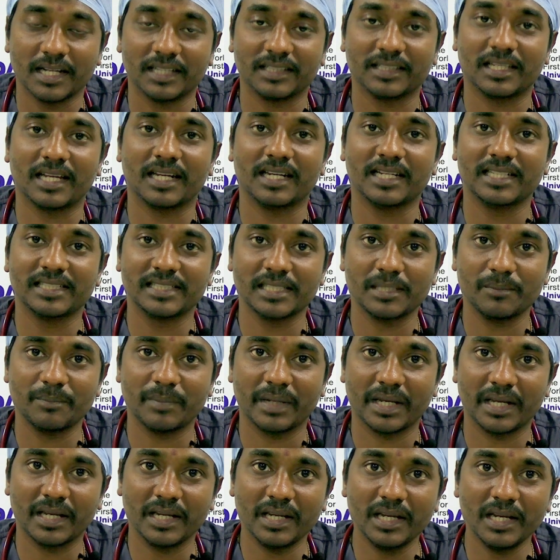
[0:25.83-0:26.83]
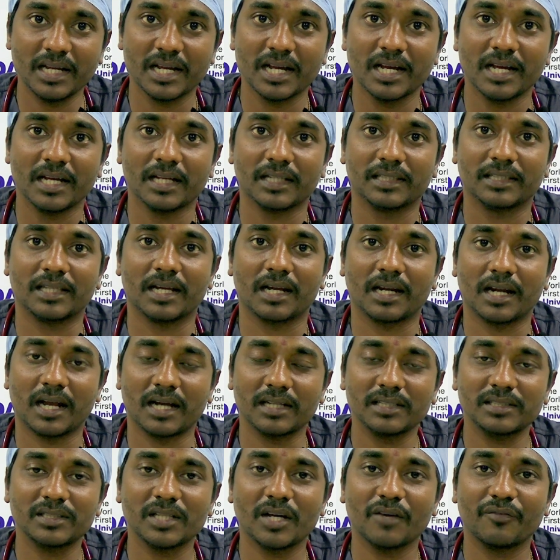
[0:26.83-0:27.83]
The reason being, the
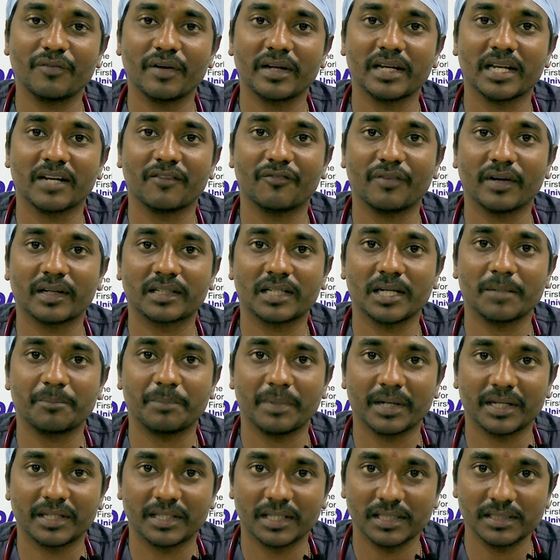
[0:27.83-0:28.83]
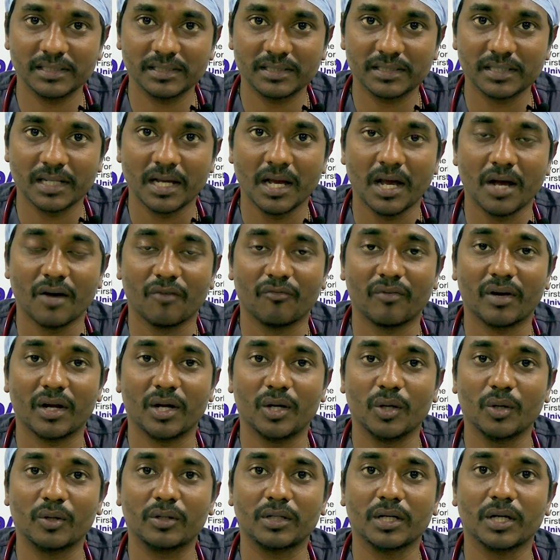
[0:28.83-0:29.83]
lungs of an infected patient were
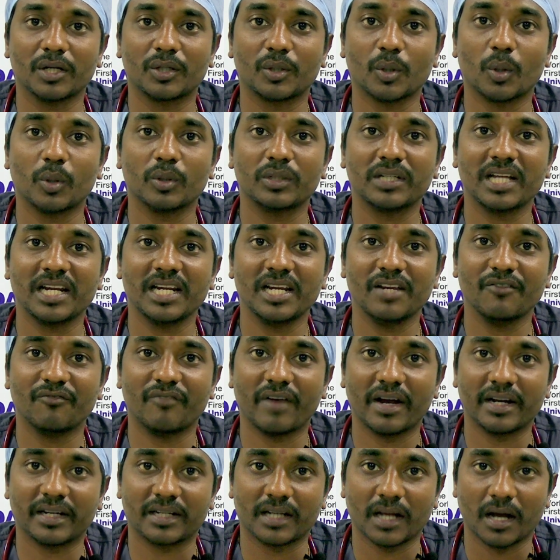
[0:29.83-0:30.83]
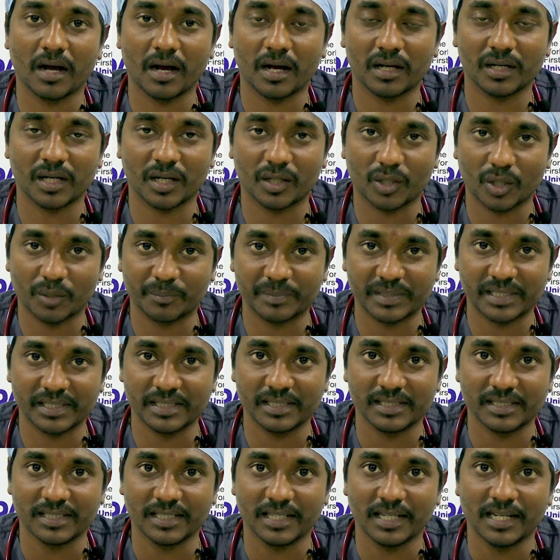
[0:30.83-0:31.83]
looked totally white on autopsy.